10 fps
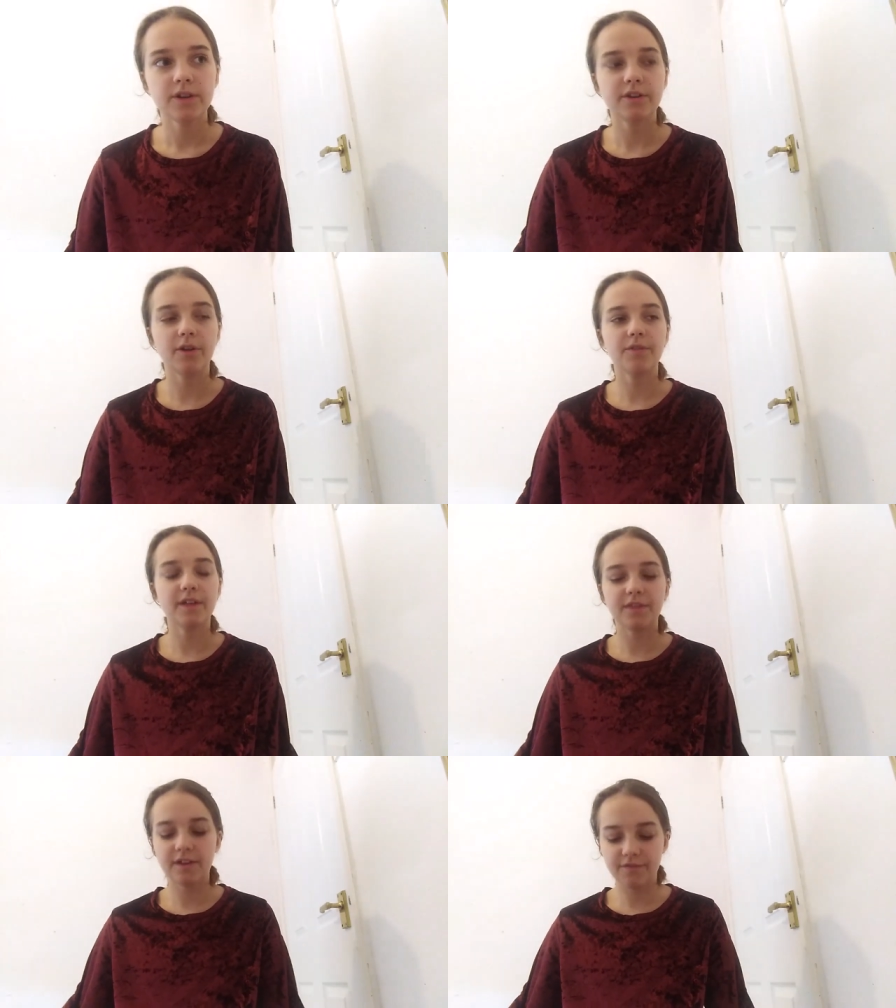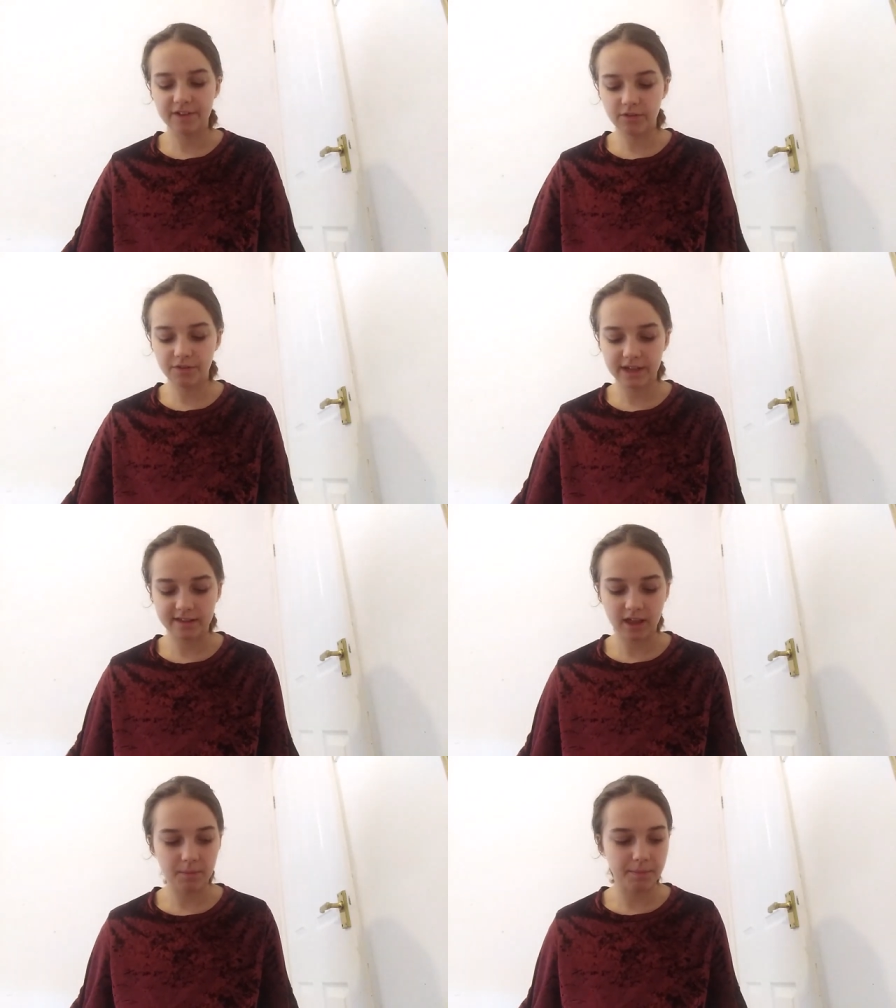you know, they feel
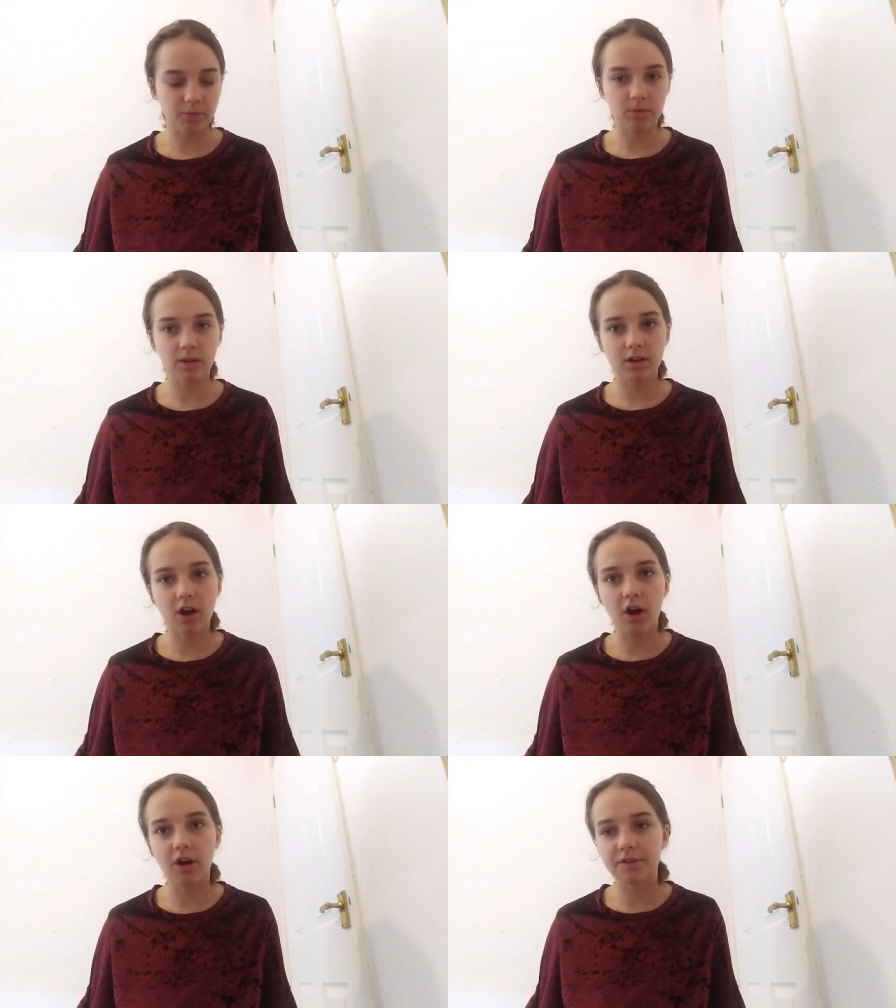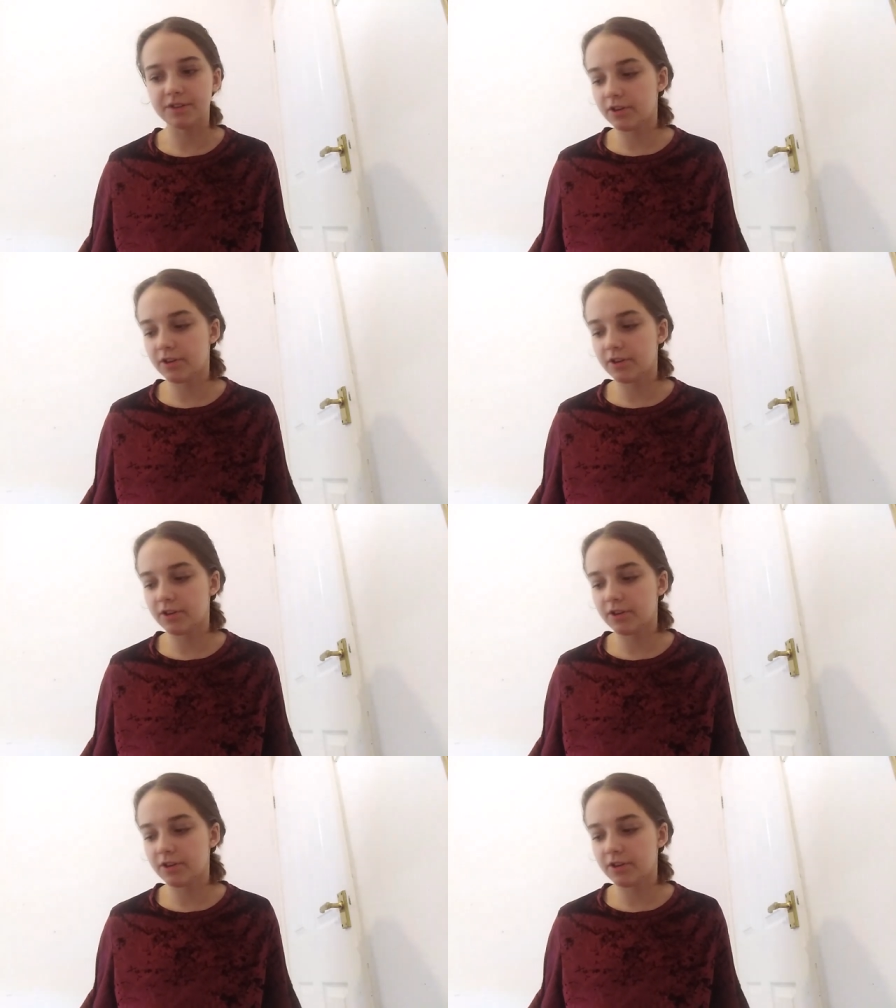things that other people can't.